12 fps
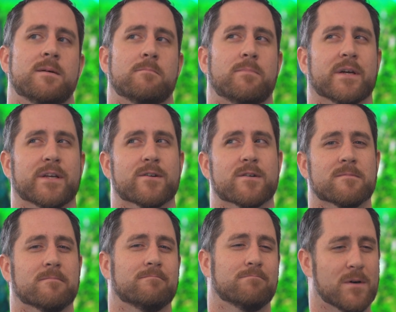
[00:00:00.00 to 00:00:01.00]
but
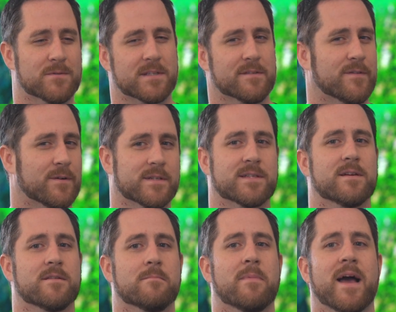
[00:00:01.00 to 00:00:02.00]
you're mostly focused
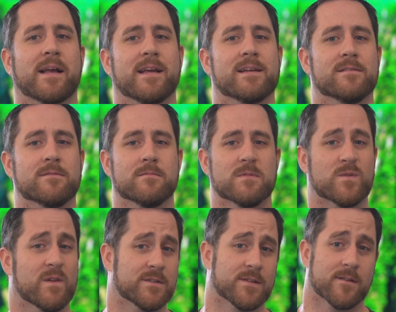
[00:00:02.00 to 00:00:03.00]
on the backend,
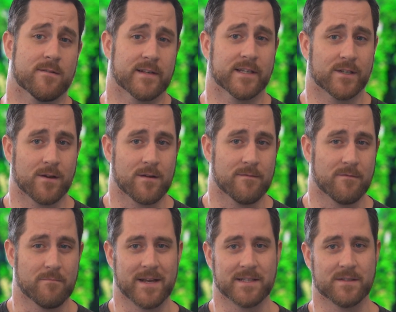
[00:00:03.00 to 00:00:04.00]
Svelte's learning curve
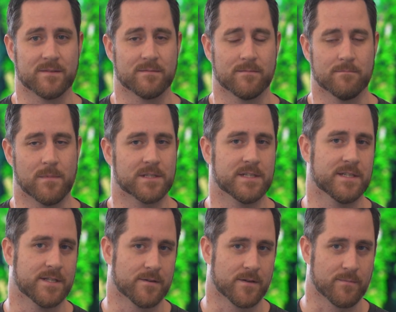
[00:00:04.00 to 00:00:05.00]
makes it much
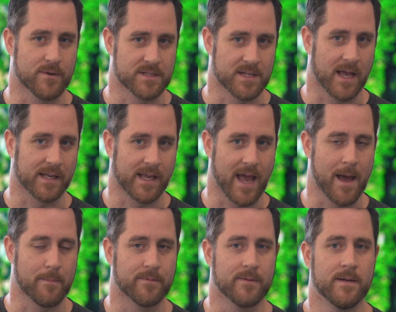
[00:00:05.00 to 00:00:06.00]
easier to bridge that
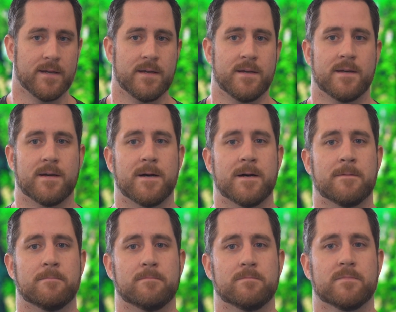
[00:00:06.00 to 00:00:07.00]
gap.
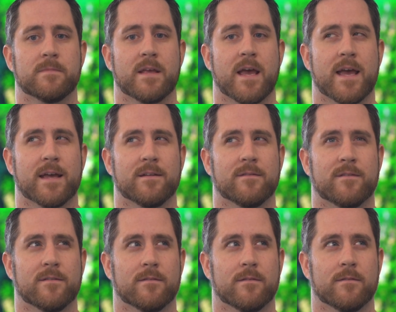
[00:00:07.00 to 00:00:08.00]

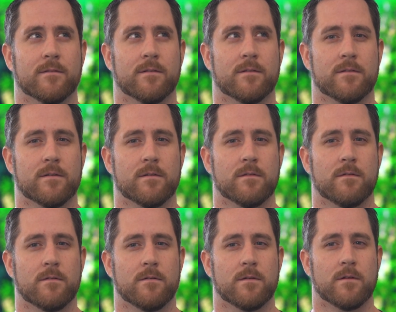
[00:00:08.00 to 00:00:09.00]
And
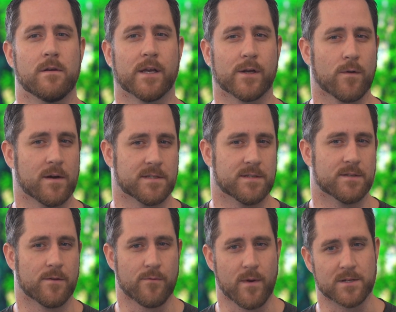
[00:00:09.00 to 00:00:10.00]
it crosses
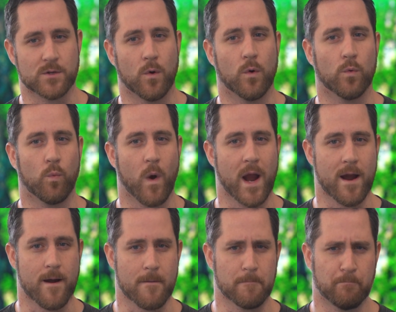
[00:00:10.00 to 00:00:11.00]
a threshold
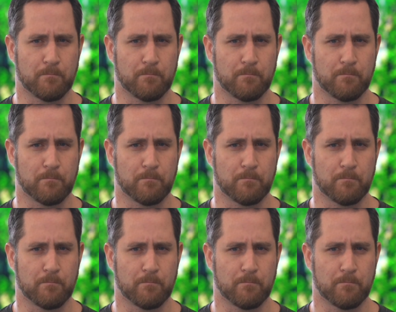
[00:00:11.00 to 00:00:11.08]
where